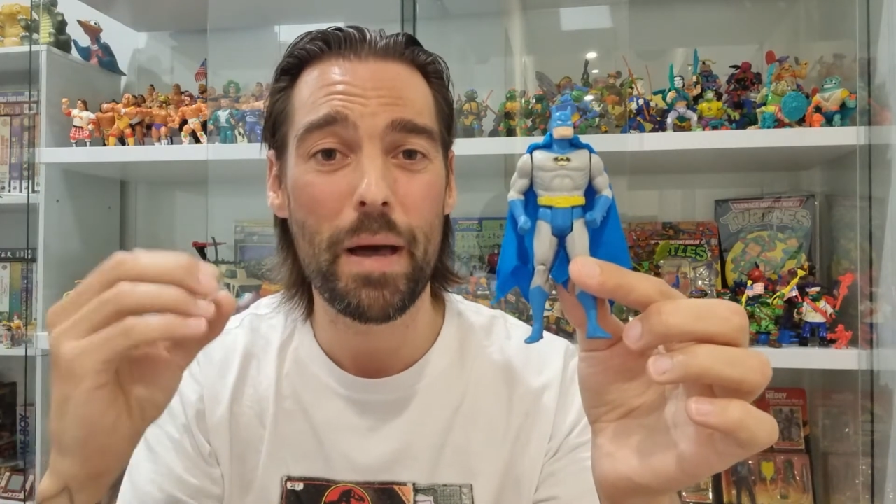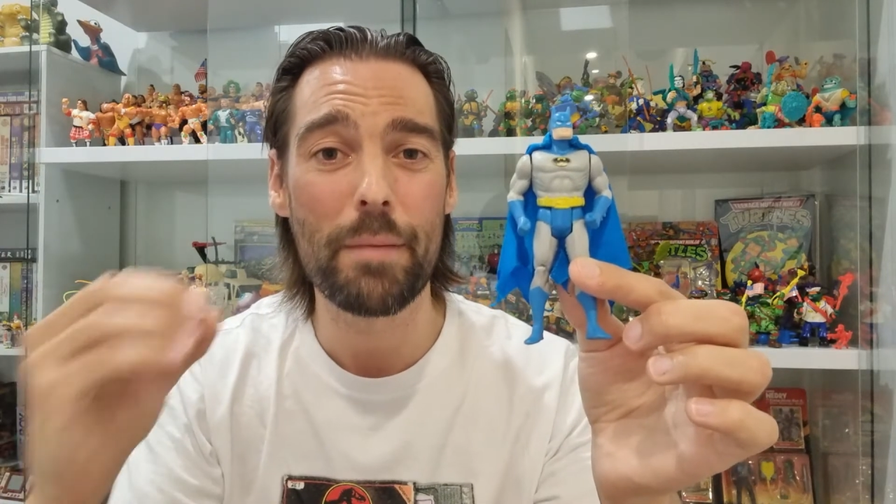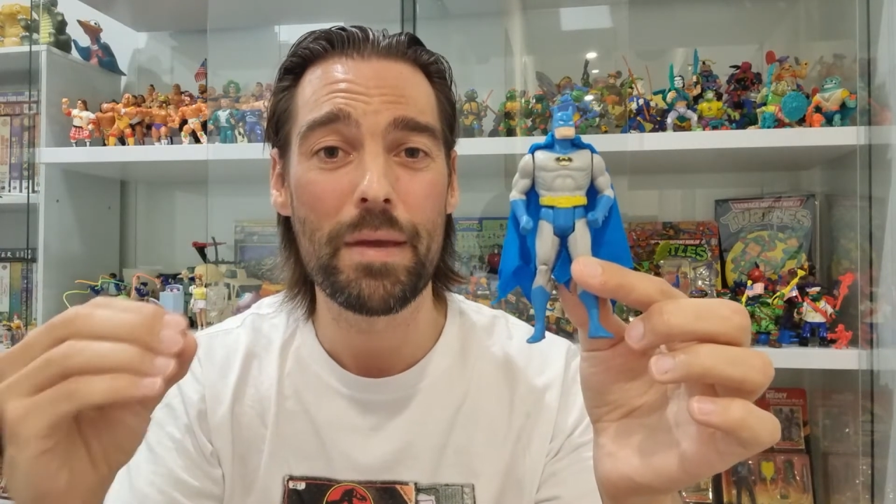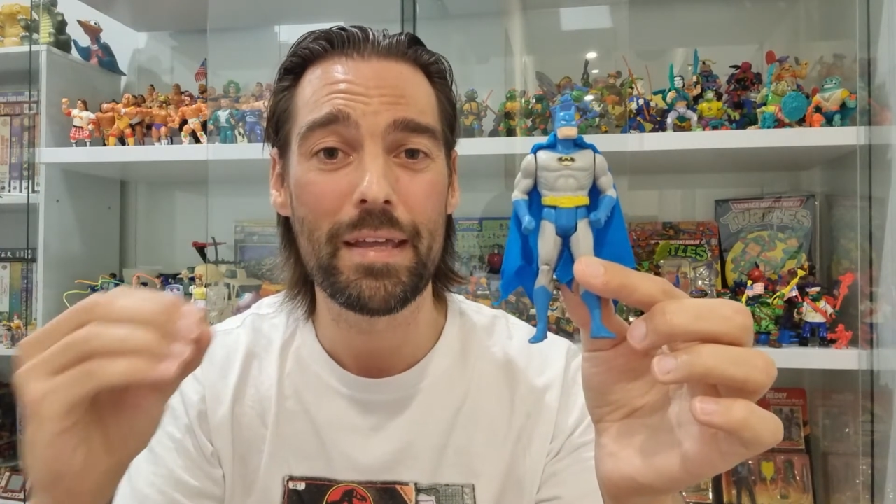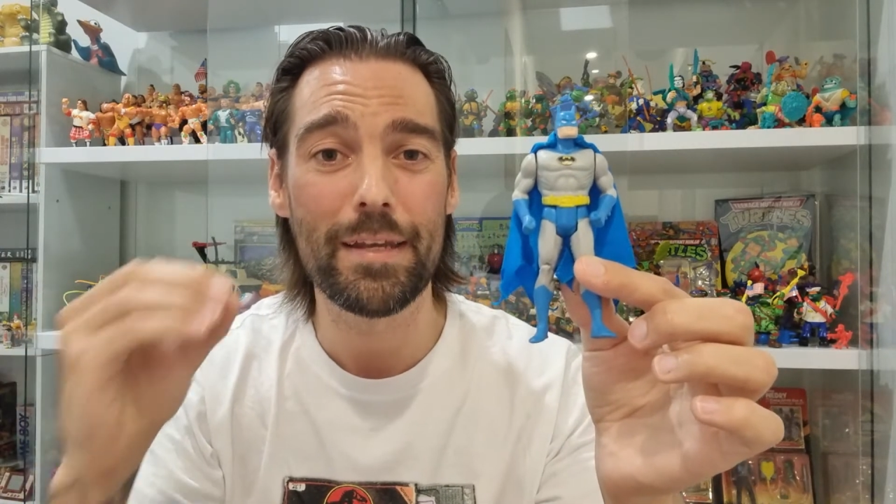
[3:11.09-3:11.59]

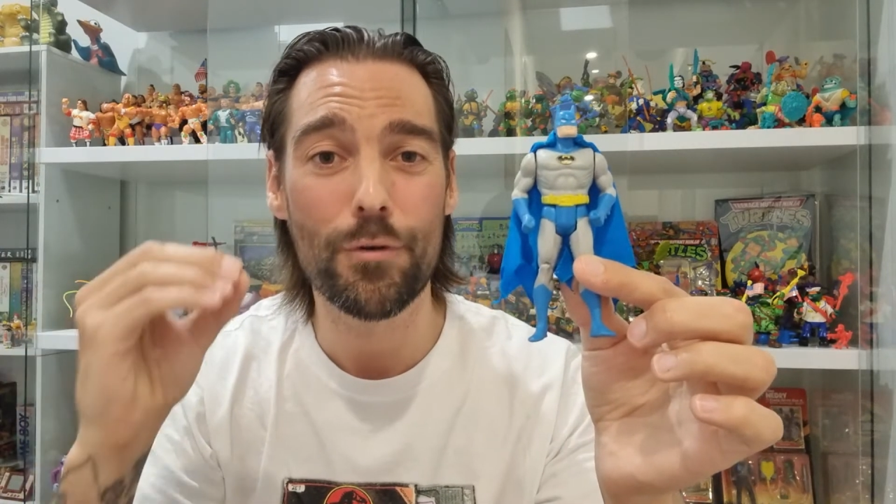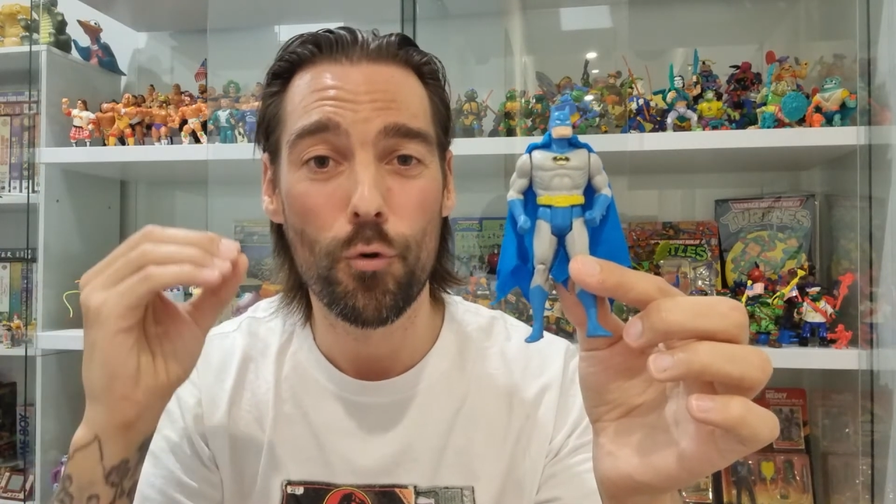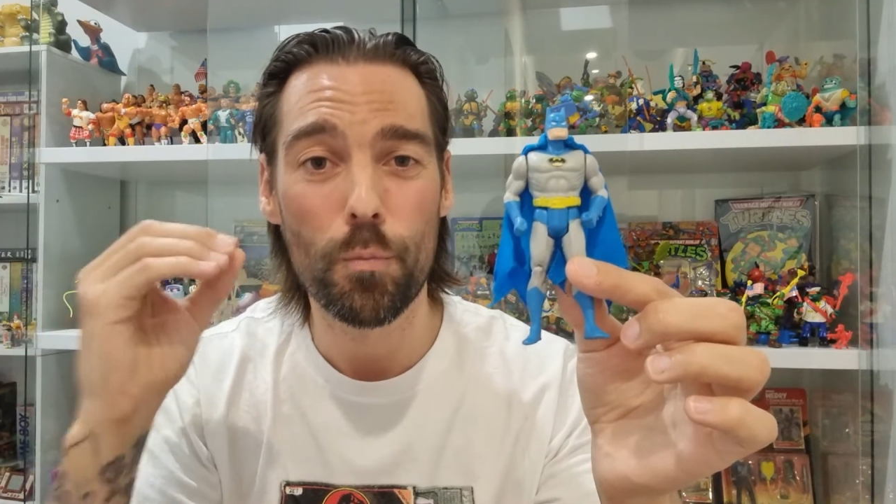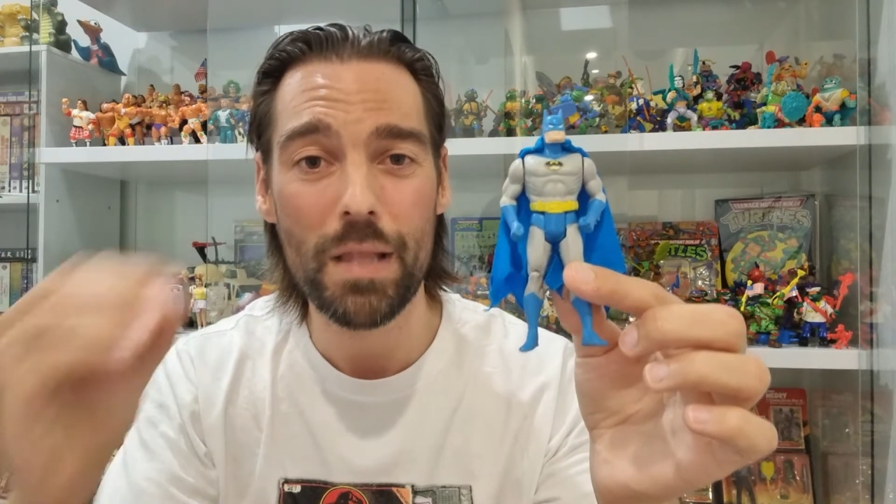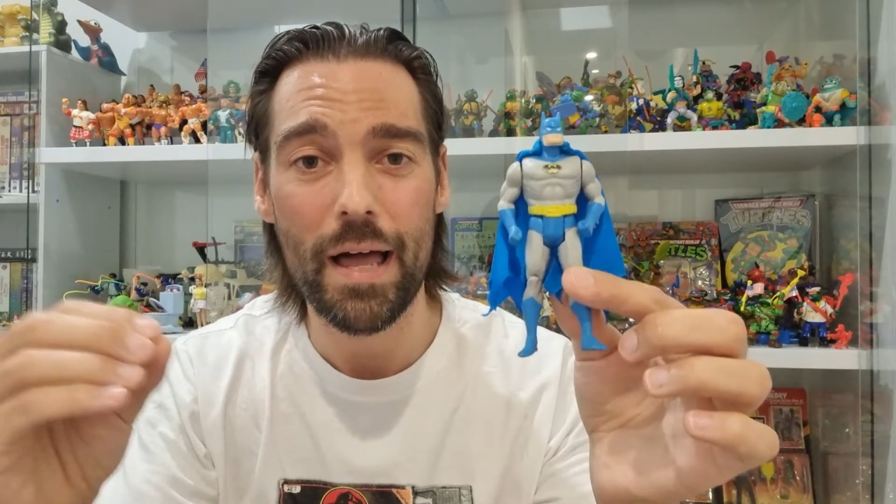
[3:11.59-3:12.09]
Batman in
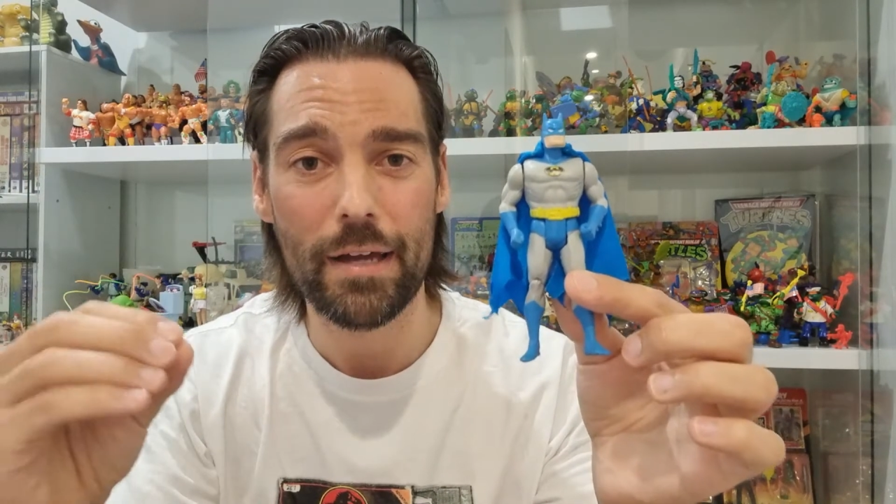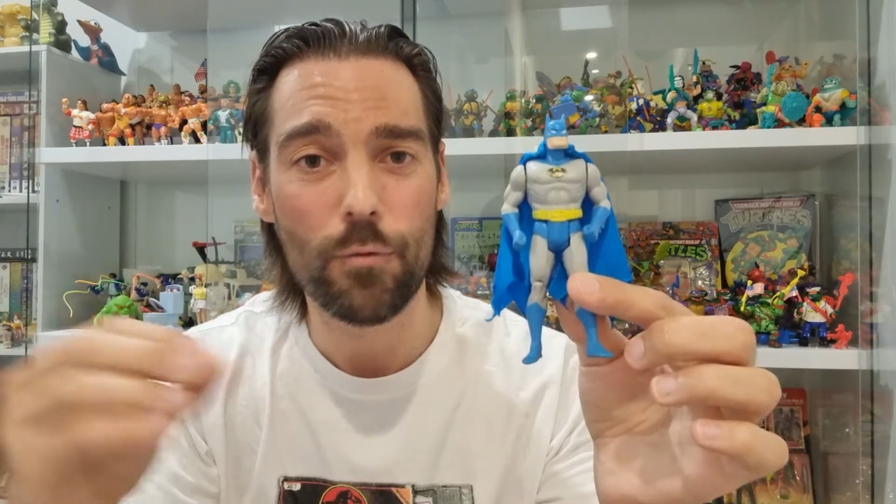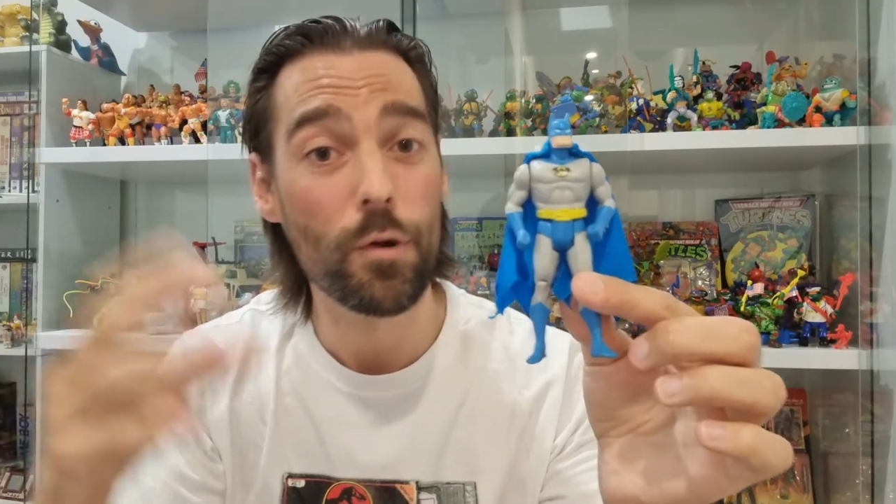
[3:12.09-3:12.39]
all black.